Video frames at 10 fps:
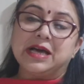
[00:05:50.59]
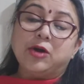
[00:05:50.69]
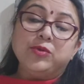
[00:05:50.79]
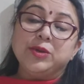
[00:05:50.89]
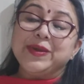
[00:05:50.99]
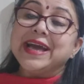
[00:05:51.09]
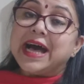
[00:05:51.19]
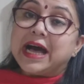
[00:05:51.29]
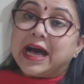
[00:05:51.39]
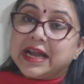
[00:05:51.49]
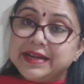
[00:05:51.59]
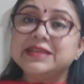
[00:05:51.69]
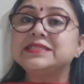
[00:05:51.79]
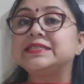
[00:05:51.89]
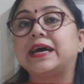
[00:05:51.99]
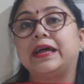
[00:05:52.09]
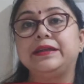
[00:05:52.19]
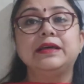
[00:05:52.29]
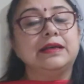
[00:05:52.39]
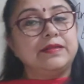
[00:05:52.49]
How will we
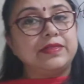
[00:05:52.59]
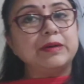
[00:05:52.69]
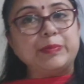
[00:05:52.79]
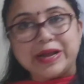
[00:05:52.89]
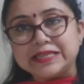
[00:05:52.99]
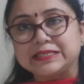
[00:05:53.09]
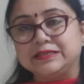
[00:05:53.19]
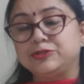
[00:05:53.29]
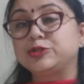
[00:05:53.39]
understand the present?